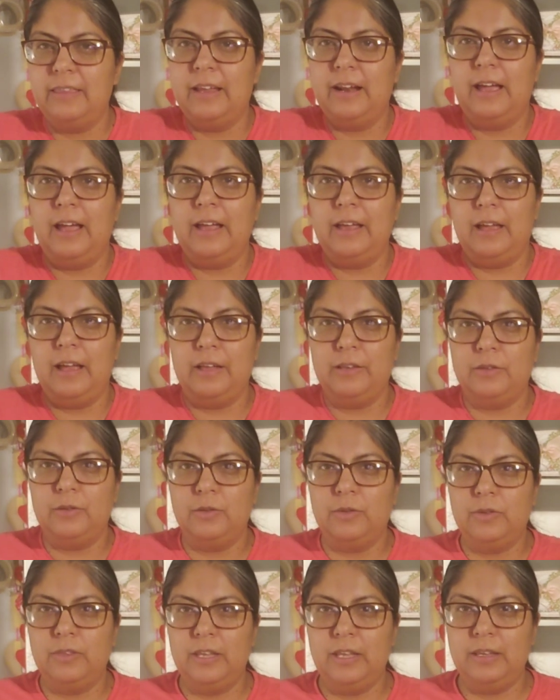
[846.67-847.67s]
that I
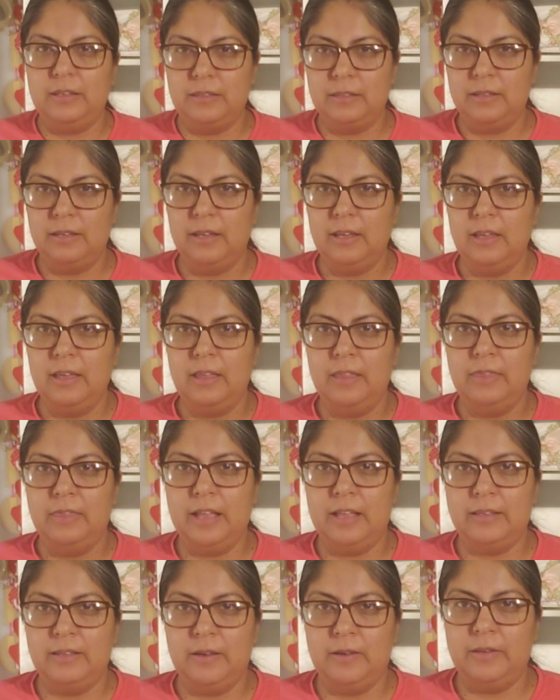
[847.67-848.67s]
do things.
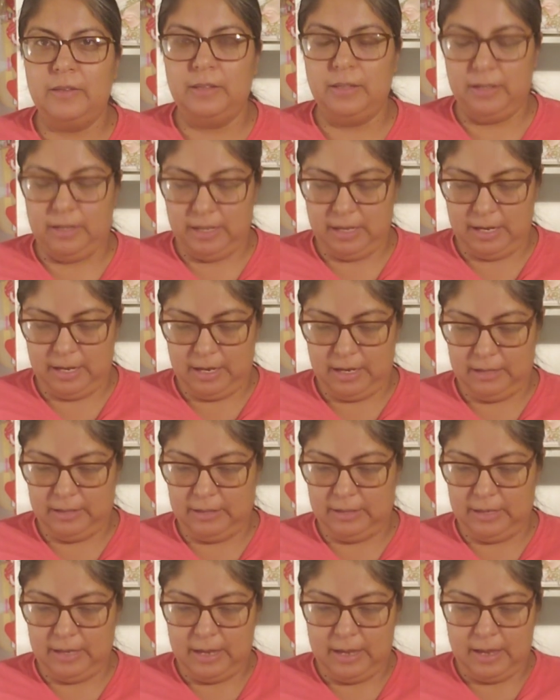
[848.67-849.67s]
That's how it's looking,
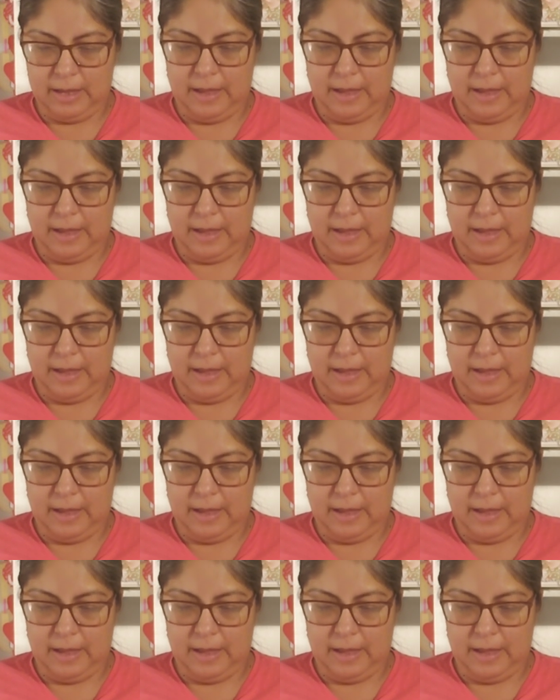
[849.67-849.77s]
guys.